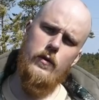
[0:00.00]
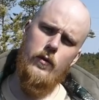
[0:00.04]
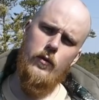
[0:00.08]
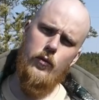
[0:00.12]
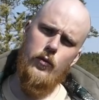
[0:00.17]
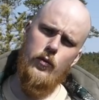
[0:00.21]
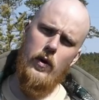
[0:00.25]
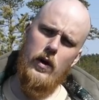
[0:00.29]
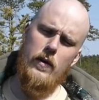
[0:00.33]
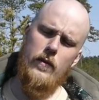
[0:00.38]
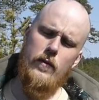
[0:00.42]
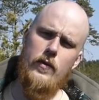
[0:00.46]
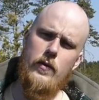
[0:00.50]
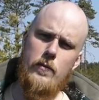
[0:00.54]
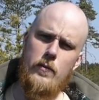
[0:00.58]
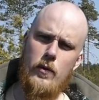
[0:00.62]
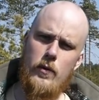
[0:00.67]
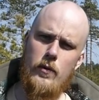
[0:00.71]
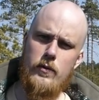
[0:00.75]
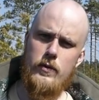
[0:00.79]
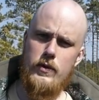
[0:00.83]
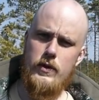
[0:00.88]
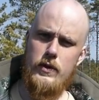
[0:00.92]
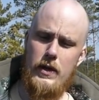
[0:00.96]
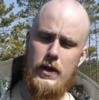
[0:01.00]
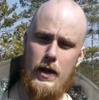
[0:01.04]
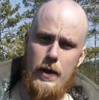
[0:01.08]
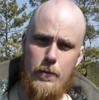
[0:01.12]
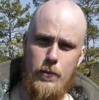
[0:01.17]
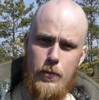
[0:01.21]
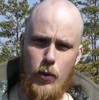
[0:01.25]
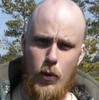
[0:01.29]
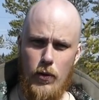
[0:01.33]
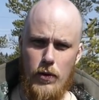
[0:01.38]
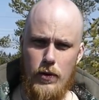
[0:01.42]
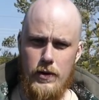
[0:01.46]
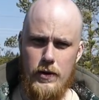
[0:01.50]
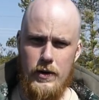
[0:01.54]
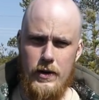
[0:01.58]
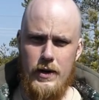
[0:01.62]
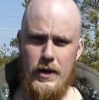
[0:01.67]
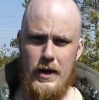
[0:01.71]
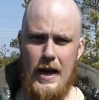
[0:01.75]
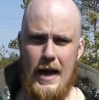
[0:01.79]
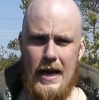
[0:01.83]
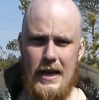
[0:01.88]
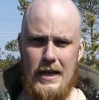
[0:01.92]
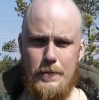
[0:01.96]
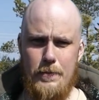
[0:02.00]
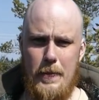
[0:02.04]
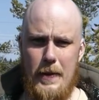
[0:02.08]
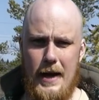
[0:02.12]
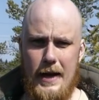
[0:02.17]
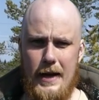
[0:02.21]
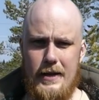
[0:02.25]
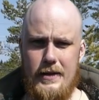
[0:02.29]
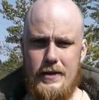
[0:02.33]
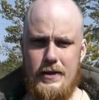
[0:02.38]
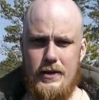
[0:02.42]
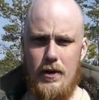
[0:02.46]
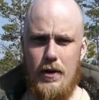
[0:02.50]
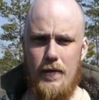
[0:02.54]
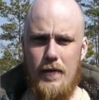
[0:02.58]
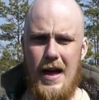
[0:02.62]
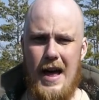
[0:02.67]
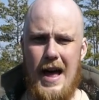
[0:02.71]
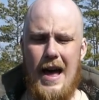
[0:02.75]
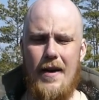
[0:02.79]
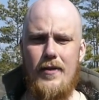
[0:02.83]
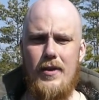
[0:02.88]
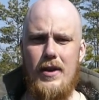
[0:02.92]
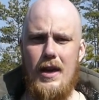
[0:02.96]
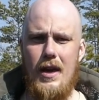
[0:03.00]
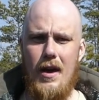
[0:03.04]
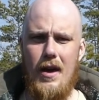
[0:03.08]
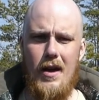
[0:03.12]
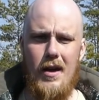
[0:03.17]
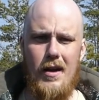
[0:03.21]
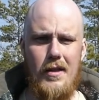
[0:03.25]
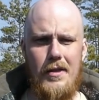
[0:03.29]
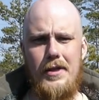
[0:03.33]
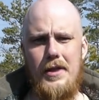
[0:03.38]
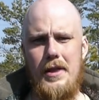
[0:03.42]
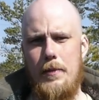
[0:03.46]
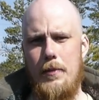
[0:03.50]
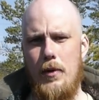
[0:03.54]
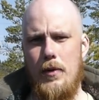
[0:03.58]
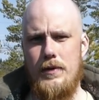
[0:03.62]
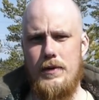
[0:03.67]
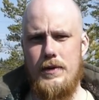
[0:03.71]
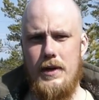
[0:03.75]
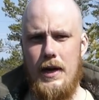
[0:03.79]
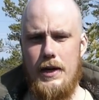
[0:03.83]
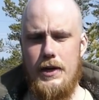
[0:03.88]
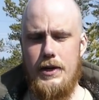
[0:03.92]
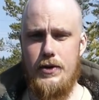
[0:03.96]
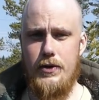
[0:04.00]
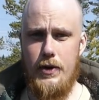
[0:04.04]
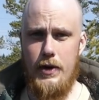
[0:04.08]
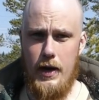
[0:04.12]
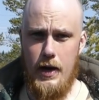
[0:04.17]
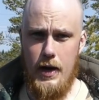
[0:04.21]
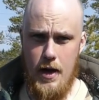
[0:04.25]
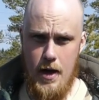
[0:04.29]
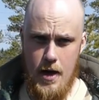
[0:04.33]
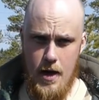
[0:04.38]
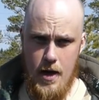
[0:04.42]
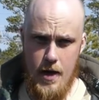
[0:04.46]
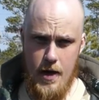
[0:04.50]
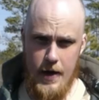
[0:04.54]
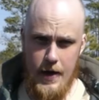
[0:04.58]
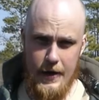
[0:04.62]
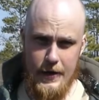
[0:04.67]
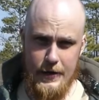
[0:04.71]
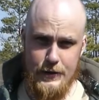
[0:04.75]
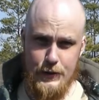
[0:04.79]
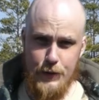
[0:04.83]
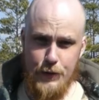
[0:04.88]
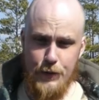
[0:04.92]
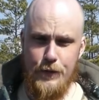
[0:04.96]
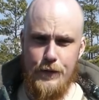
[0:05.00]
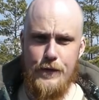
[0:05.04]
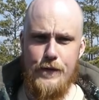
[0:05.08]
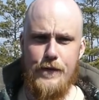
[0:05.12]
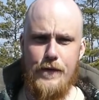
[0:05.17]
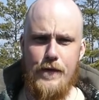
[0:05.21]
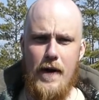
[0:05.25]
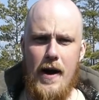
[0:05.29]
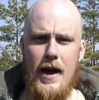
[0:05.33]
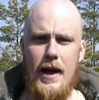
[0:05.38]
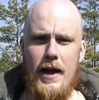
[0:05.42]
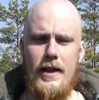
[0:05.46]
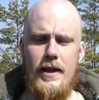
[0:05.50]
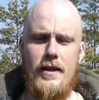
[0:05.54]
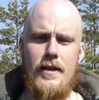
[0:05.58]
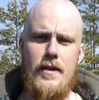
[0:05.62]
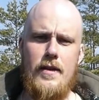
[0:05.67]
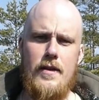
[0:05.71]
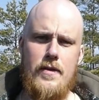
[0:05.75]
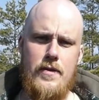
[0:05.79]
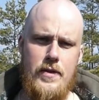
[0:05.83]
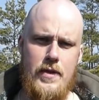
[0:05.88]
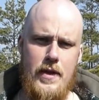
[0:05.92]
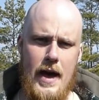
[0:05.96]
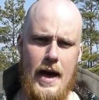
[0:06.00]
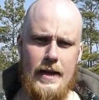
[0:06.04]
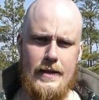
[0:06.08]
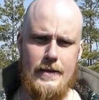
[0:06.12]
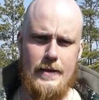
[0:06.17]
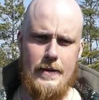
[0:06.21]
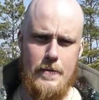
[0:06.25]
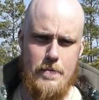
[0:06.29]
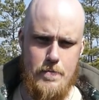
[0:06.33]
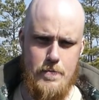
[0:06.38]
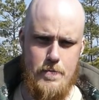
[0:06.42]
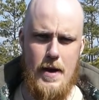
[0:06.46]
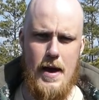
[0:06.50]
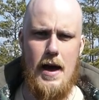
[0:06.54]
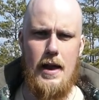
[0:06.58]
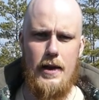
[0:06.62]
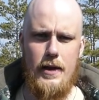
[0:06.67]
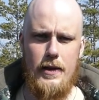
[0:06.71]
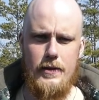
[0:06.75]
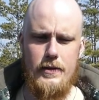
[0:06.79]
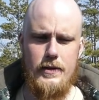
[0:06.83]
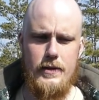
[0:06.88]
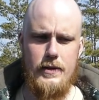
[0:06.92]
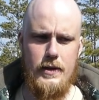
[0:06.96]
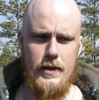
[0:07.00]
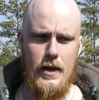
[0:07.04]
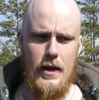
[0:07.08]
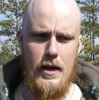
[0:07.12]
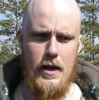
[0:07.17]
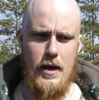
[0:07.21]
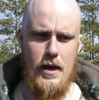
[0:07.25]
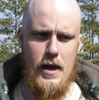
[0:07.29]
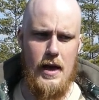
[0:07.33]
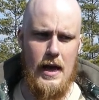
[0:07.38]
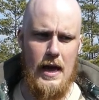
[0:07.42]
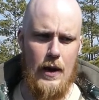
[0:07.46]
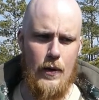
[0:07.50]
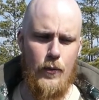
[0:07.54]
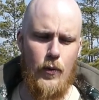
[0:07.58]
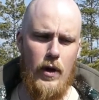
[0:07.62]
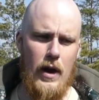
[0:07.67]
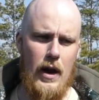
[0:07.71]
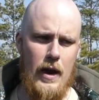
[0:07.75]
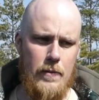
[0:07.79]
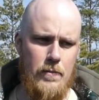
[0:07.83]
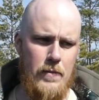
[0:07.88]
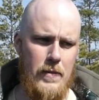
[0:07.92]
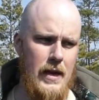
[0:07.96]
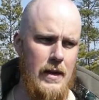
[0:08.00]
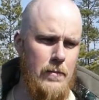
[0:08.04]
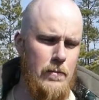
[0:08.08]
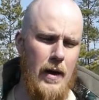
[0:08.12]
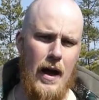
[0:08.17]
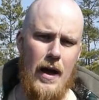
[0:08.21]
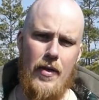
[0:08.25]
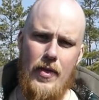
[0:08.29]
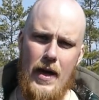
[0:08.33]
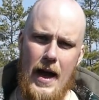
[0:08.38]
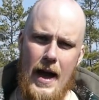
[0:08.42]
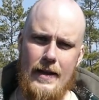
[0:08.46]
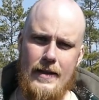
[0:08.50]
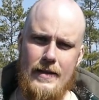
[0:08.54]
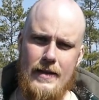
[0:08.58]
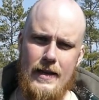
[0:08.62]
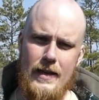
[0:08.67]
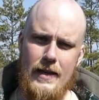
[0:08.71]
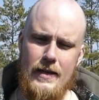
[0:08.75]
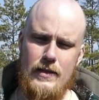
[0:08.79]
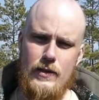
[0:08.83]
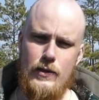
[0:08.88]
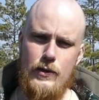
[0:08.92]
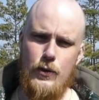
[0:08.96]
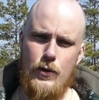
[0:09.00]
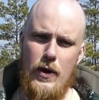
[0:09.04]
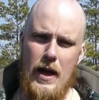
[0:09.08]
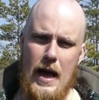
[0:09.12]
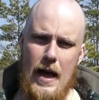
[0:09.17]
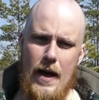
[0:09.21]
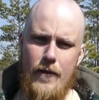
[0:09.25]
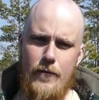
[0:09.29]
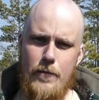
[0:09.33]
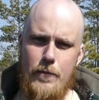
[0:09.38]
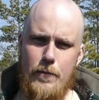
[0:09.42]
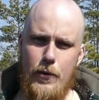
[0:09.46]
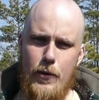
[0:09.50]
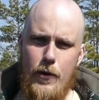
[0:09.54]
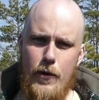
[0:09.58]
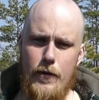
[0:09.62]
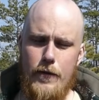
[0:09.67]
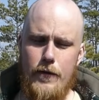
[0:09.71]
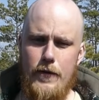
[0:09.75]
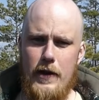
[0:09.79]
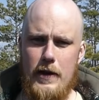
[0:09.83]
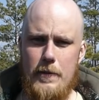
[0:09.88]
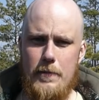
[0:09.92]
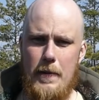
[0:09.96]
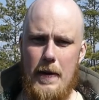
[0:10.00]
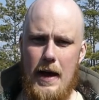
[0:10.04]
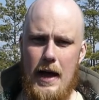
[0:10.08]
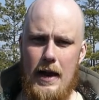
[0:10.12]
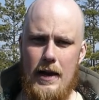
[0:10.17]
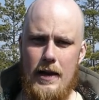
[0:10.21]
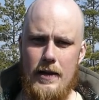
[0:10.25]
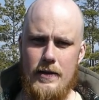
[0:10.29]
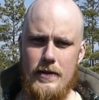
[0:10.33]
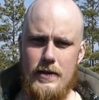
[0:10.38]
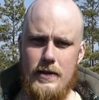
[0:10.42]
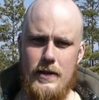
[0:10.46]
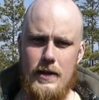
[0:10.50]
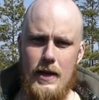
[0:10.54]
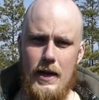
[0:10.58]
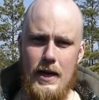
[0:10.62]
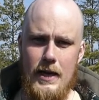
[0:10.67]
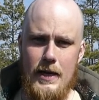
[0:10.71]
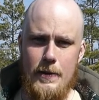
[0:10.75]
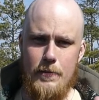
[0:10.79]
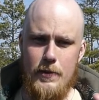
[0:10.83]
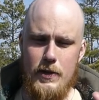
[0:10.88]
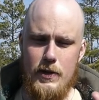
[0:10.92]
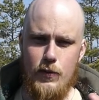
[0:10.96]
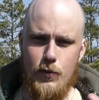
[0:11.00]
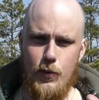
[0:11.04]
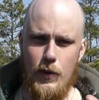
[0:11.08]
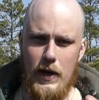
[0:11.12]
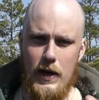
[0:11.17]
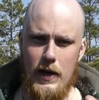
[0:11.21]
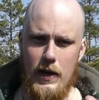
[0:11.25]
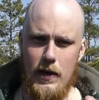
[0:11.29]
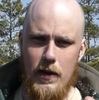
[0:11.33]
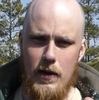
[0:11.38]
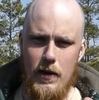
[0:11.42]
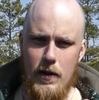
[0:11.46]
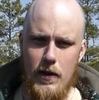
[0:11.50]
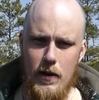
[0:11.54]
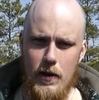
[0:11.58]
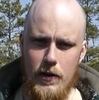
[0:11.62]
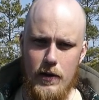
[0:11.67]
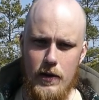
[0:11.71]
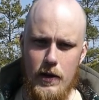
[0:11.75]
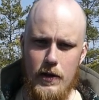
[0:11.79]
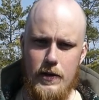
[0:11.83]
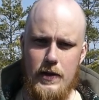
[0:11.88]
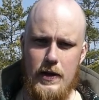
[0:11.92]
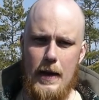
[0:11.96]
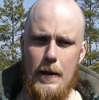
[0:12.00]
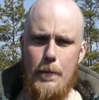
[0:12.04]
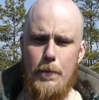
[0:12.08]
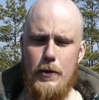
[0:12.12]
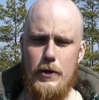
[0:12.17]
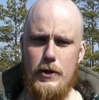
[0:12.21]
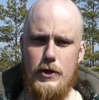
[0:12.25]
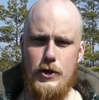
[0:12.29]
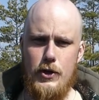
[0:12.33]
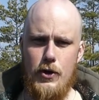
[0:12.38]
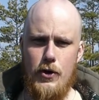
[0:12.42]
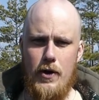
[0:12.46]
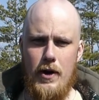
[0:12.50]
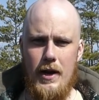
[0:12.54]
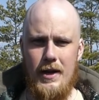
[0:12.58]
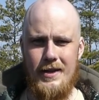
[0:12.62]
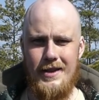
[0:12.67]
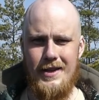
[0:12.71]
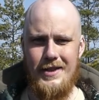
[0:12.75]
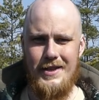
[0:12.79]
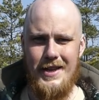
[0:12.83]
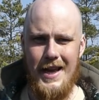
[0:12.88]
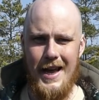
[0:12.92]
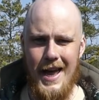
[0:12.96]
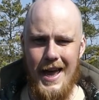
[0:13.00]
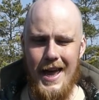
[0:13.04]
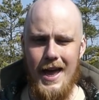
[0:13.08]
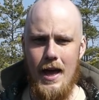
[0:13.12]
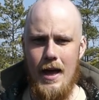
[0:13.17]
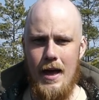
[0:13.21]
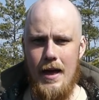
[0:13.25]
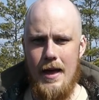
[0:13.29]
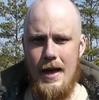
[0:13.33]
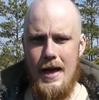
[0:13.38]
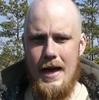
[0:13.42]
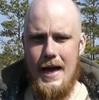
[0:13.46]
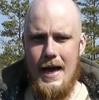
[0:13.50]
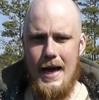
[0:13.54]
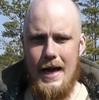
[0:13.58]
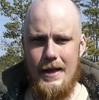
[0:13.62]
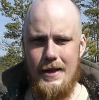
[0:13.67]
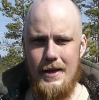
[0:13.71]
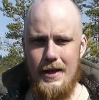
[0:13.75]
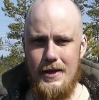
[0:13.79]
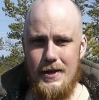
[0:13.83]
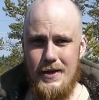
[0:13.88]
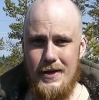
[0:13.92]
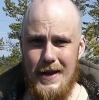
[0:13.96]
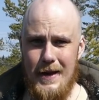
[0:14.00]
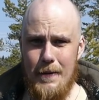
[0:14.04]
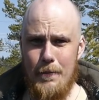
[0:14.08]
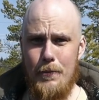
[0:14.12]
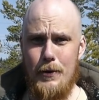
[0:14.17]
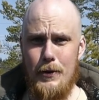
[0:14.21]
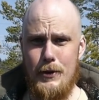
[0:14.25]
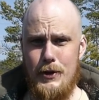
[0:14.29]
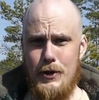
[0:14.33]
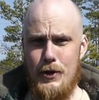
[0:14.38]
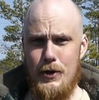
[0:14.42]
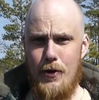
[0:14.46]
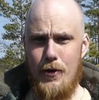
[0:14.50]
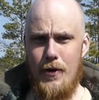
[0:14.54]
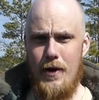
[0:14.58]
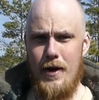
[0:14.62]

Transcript: One of the most important aspects of having a healthy bonsai tree is to find that balance. And what I mean by that is to have perfect balance between the temperature in the day and the temperature